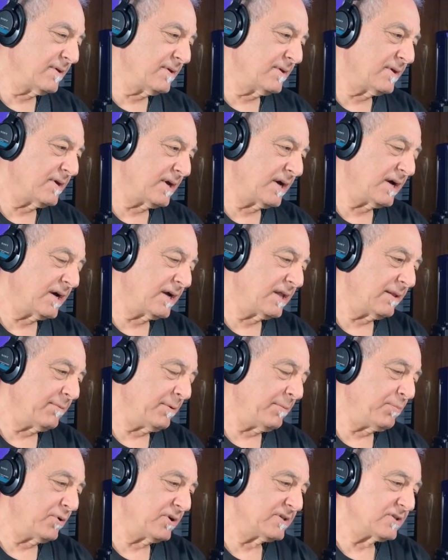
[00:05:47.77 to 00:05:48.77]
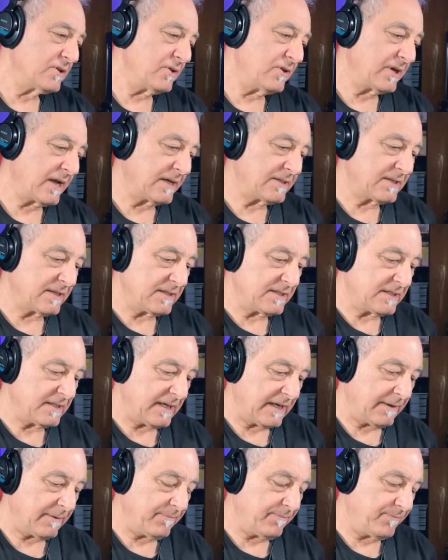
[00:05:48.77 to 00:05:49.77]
Let me put it so you guys can see it.